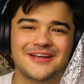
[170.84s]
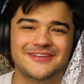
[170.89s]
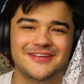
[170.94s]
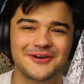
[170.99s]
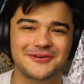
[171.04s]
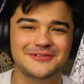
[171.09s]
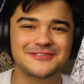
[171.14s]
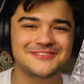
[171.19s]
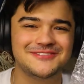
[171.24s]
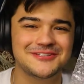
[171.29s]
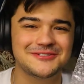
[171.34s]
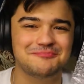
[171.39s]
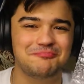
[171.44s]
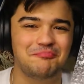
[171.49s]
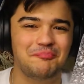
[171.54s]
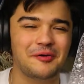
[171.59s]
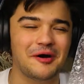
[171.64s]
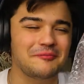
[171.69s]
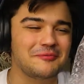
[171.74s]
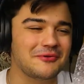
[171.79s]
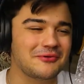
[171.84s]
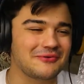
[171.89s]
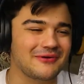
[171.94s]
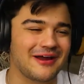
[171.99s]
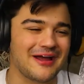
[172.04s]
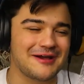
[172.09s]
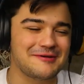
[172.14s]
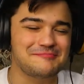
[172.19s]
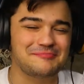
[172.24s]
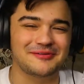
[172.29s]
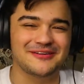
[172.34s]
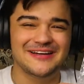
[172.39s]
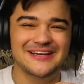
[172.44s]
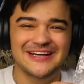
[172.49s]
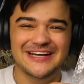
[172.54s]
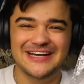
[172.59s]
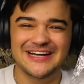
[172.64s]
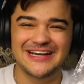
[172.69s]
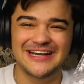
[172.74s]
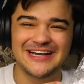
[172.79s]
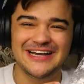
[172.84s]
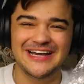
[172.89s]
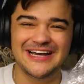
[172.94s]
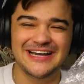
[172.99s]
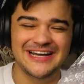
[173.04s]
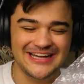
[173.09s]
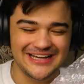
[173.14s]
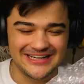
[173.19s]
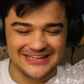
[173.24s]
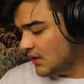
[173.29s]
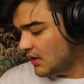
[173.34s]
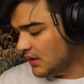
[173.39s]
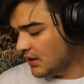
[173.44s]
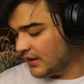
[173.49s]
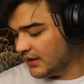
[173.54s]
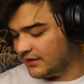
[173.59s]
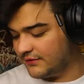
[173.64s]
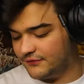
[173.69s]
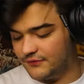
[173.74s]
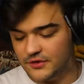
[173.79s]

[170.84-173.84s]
the toy was just bubble wrap. All right,